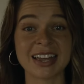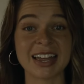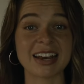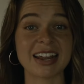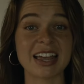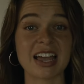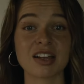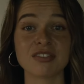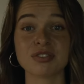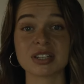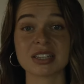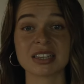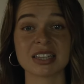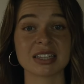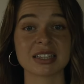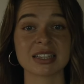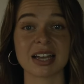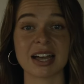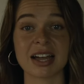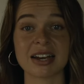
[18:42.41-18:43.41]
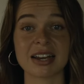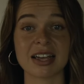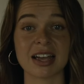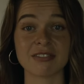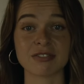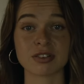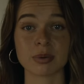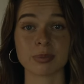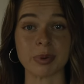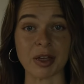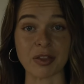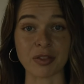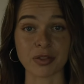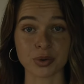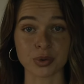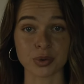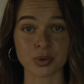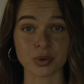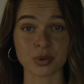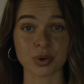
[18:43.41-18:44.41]
and everything that I'd ever been
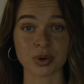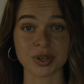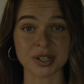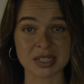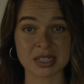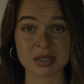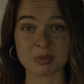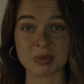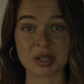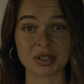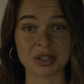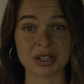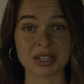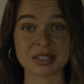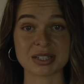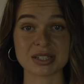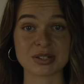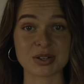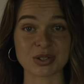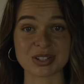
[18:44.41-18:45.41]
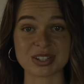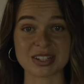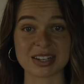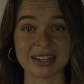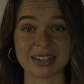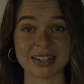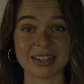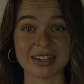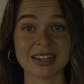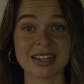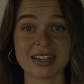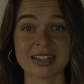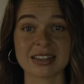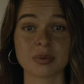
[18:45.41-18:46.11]
through or experienced or done